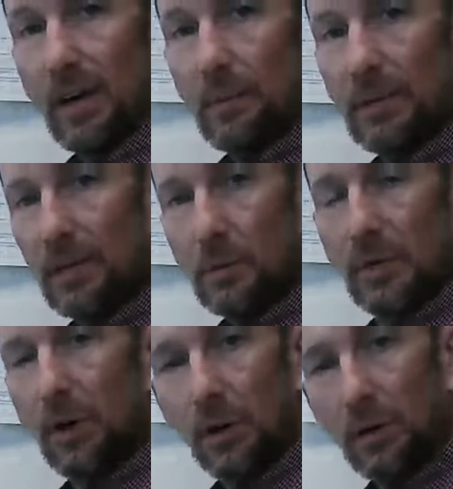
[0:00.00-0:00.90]
because we
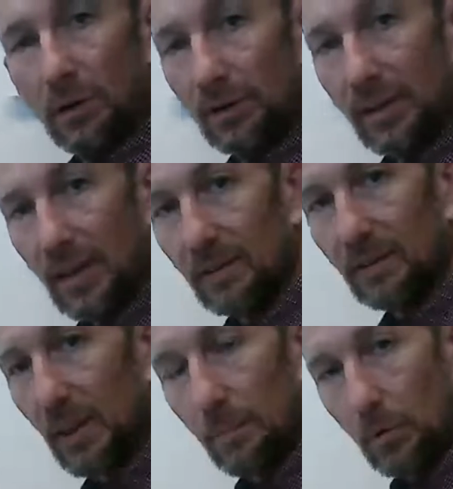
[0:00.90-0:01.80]
know
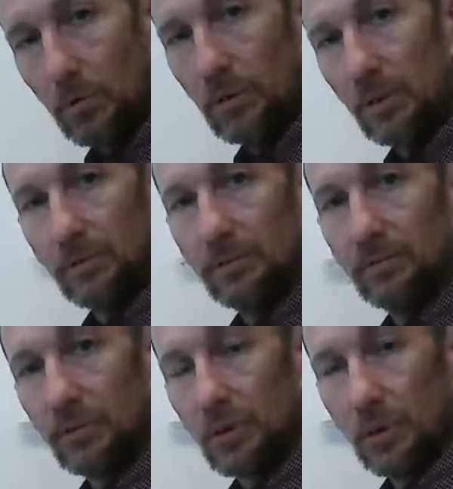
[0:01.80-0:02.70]
that most
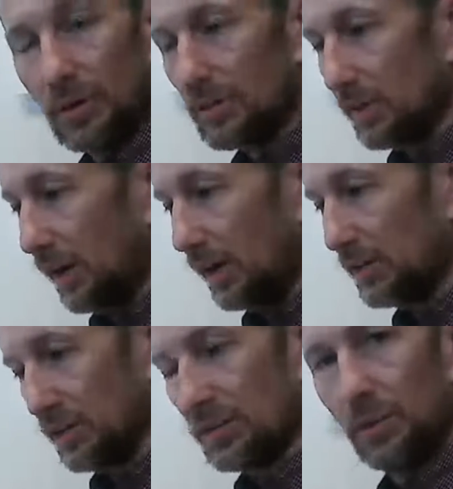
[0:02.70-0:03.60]
students are
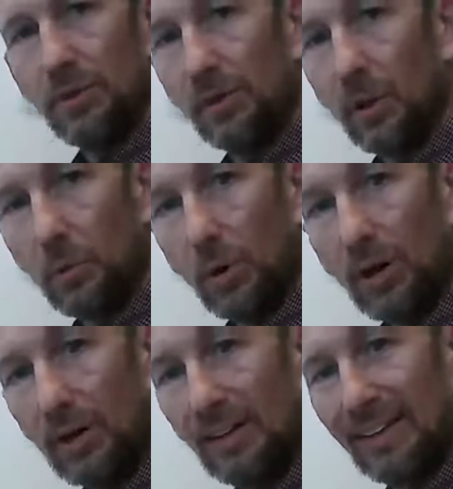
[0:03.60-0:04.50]
just doing their own
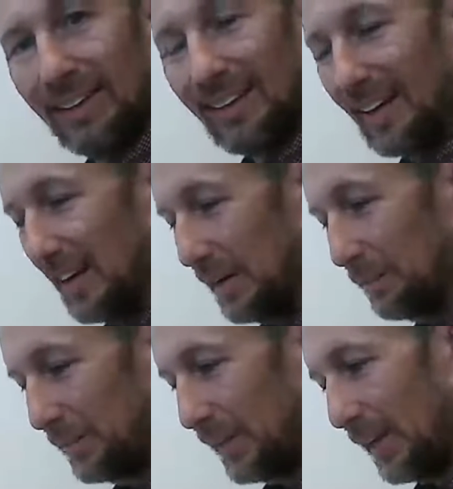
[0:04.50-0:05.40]
work.
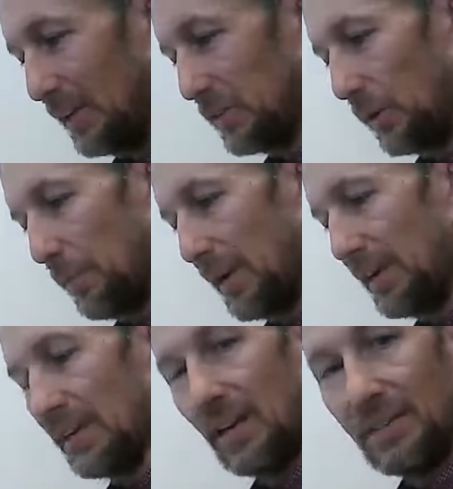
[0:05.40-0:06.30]
And so
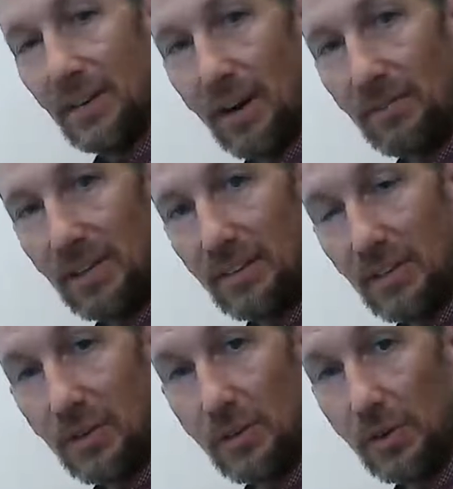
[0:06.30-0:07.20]
make it nice and obvious
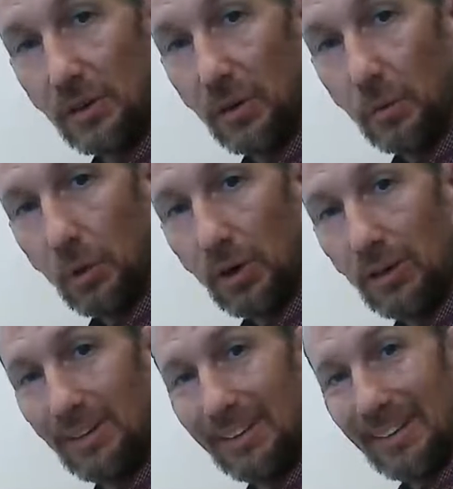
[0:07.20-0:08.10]
that you're doing your own
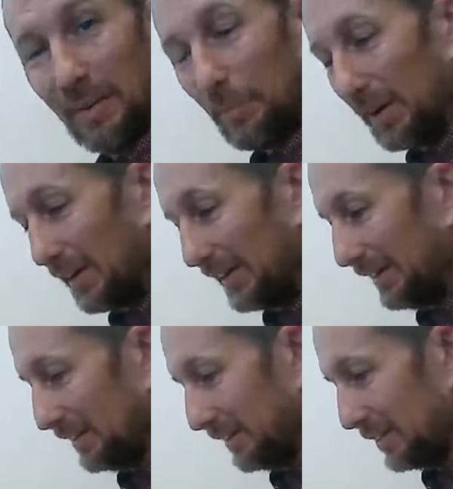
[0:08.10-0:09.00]
work
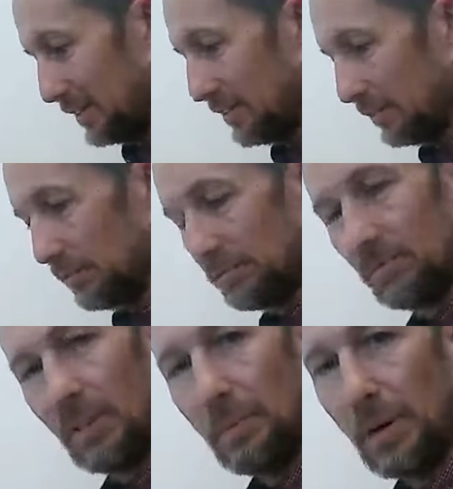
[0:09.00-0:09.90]
by just
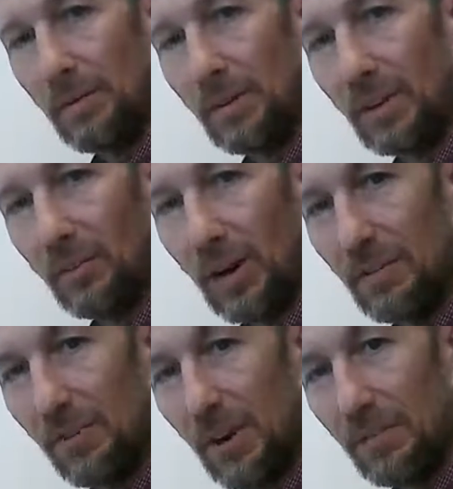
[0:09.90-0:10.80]
keeping everything right
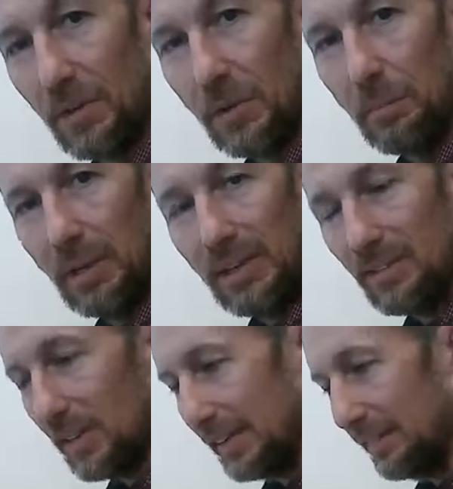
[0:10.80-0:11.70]
in front of you in
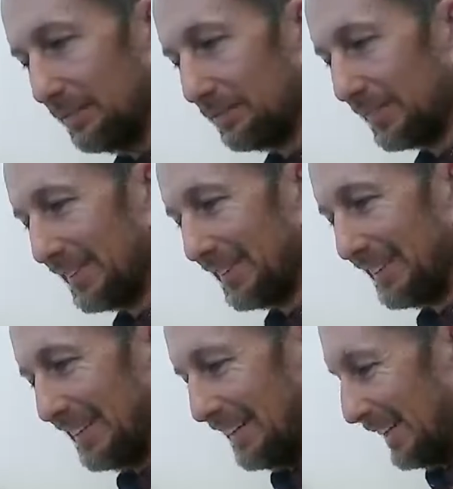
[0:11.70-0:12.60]
plain sight.
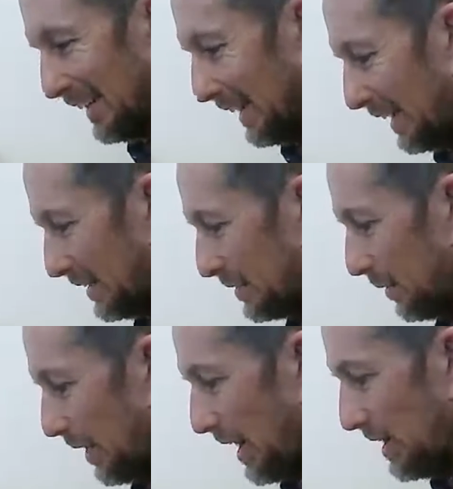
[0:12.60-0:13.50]
And
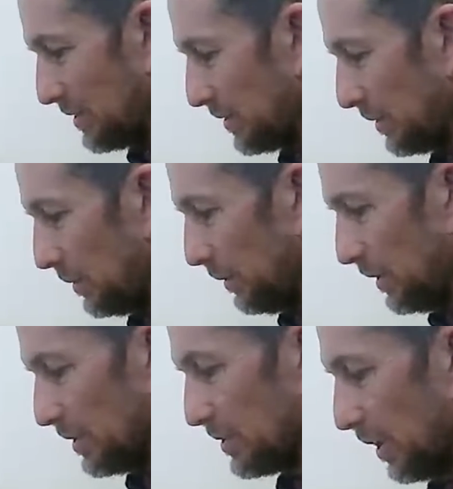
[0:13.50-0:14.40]
so as you
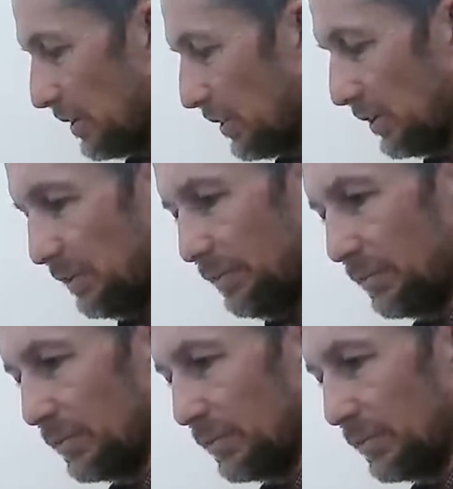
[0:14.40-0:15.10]
start the